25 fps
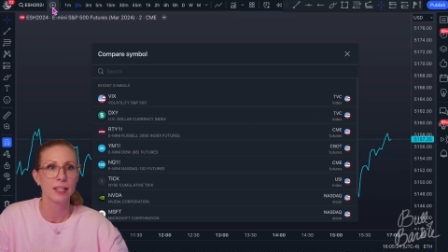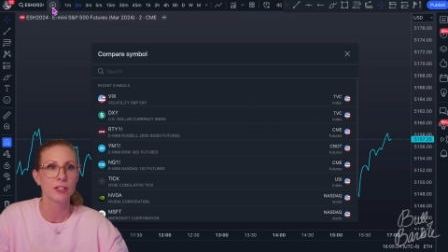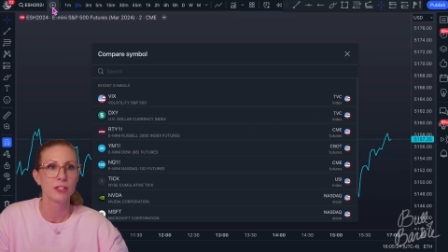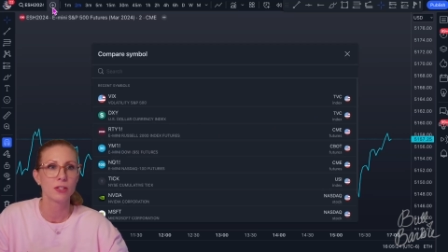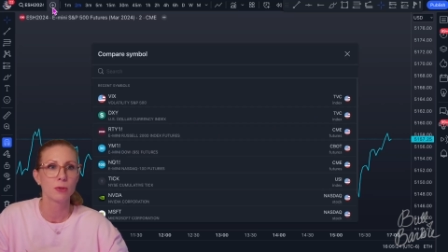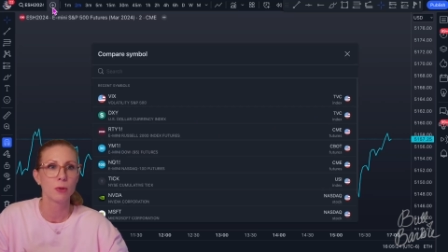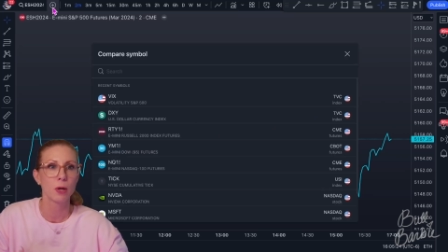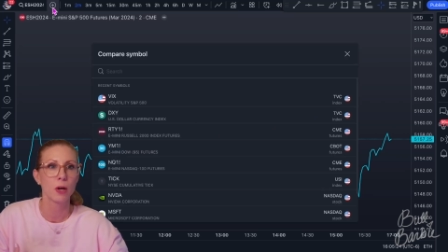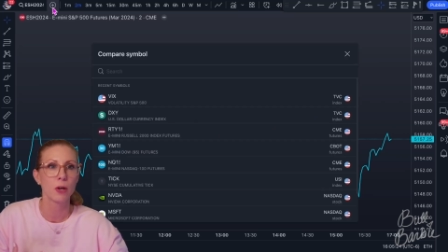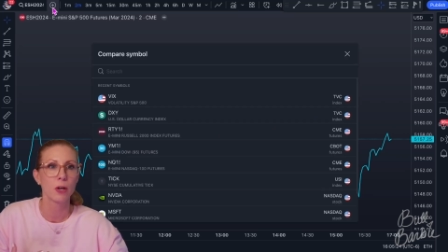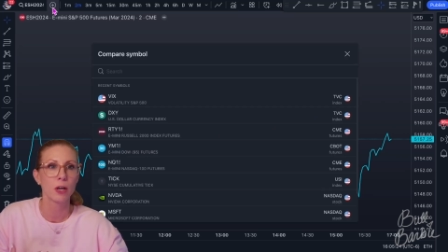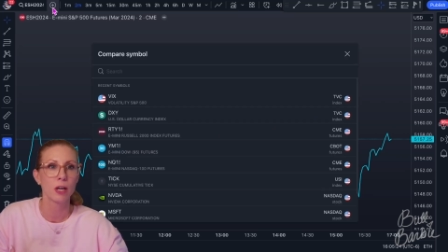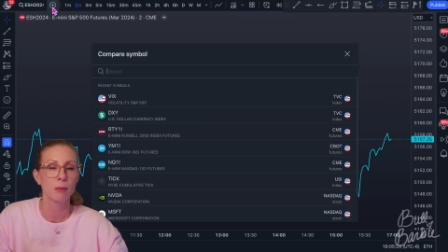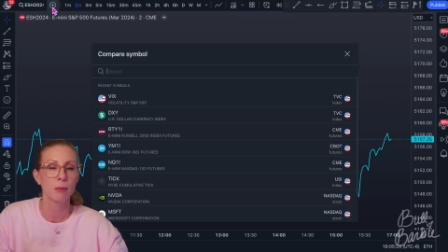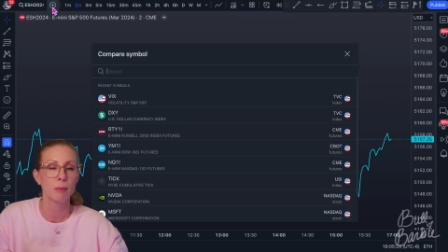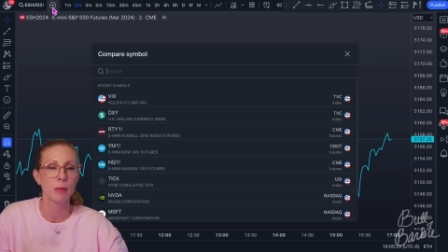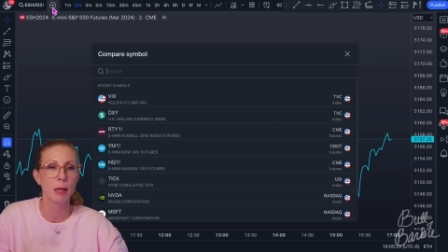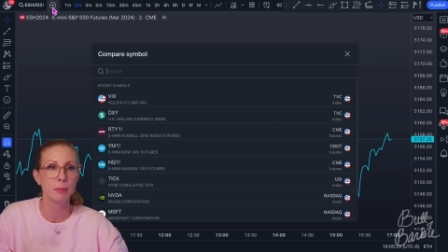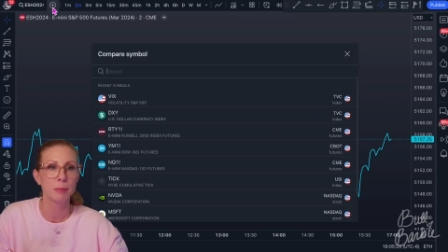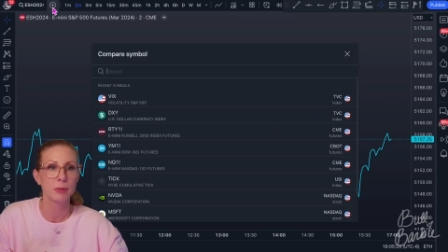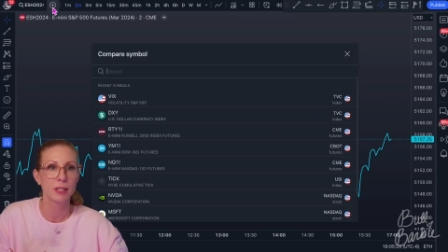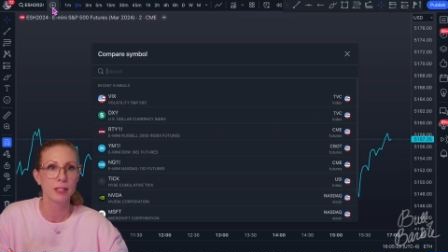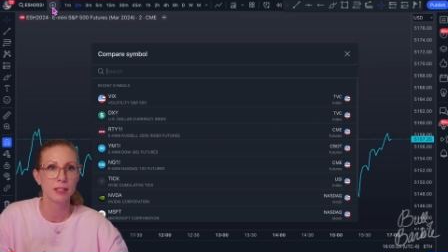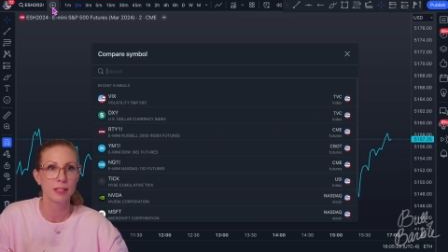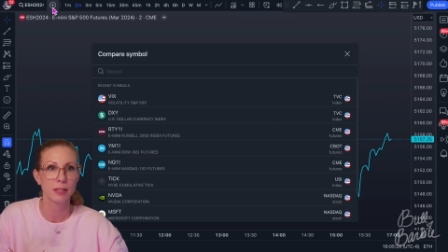So I'll come up
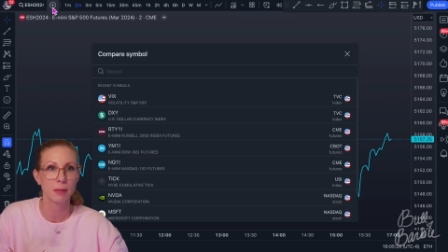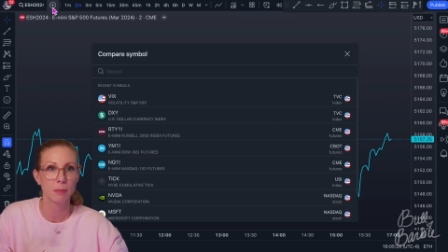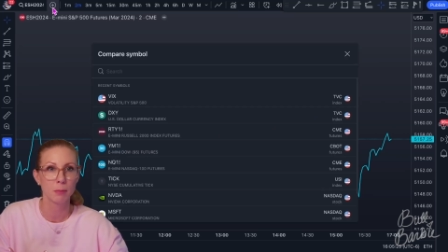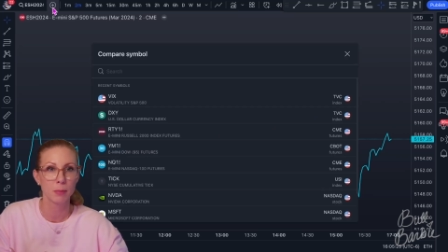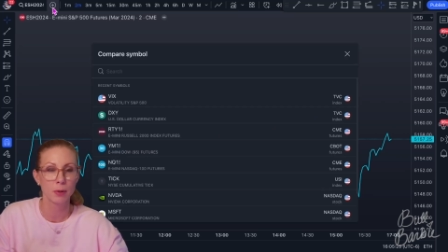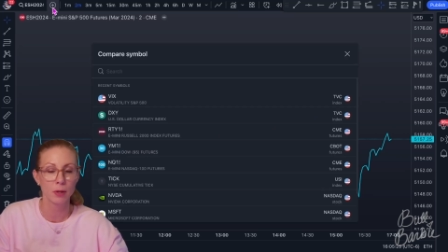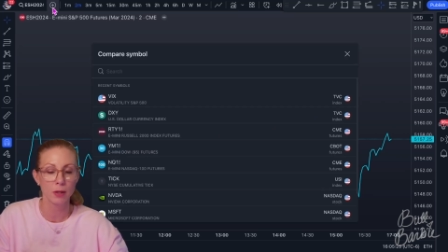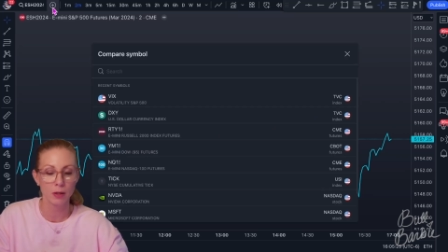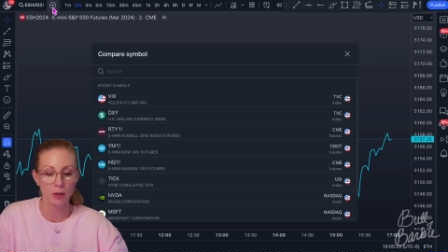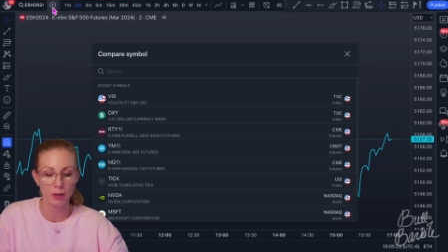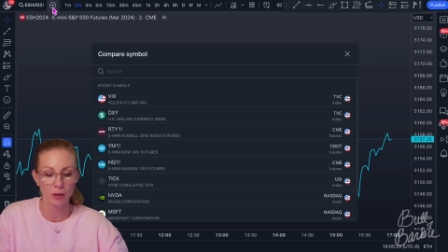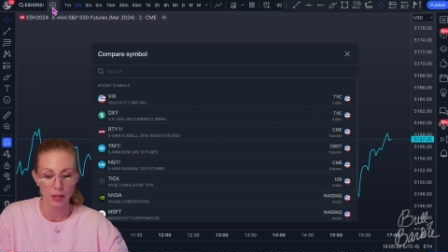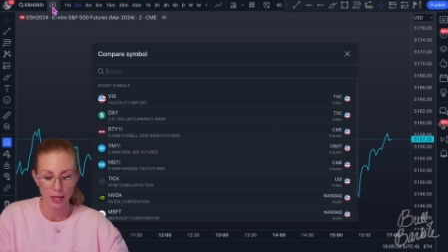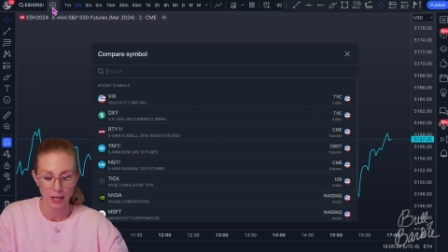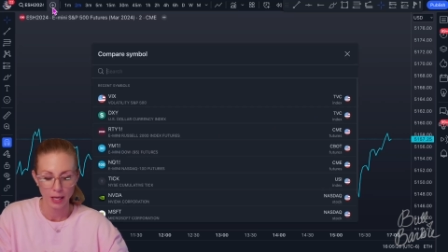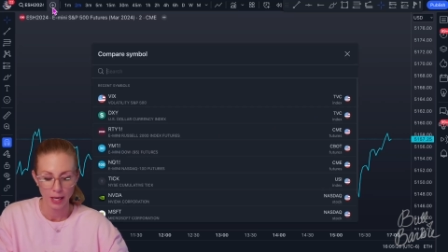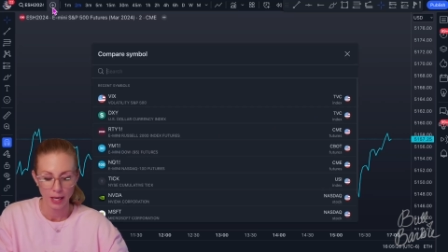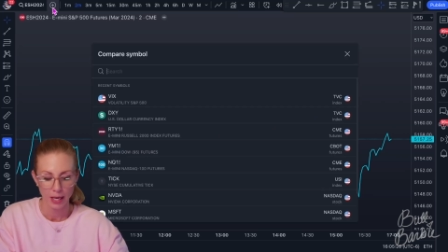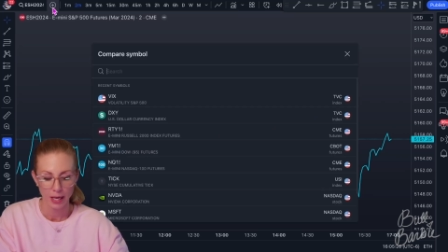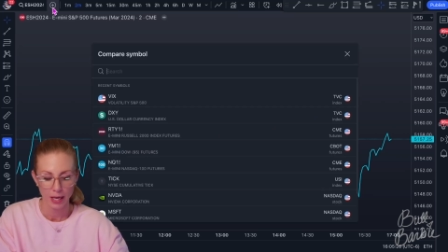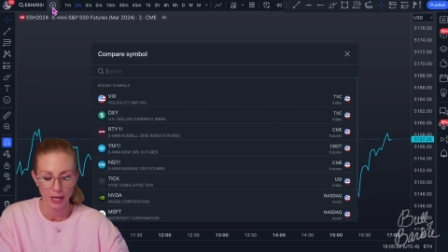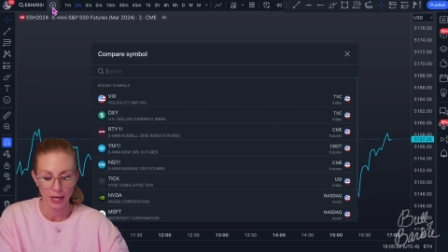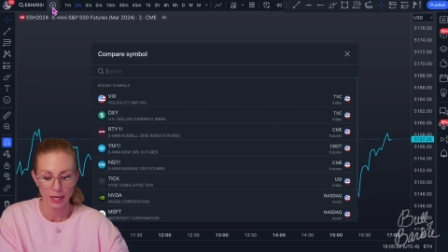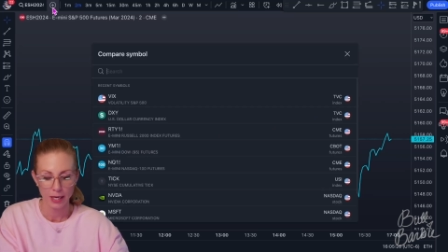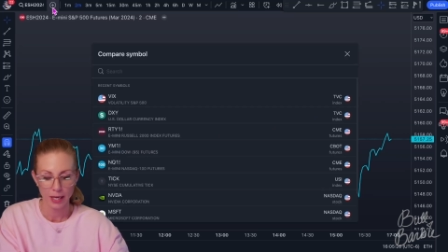to symbol
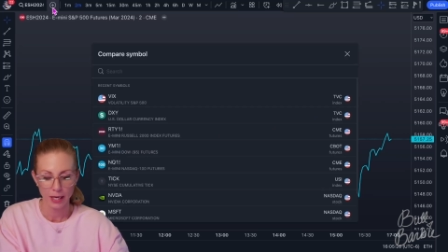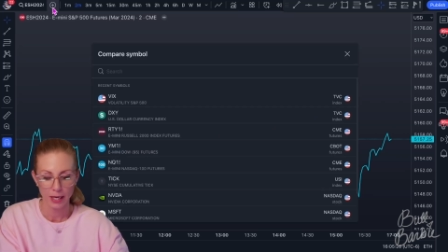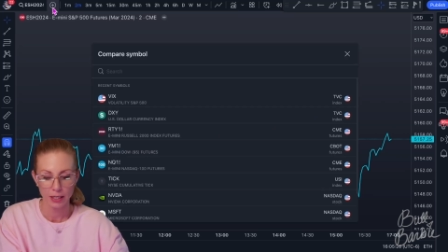and I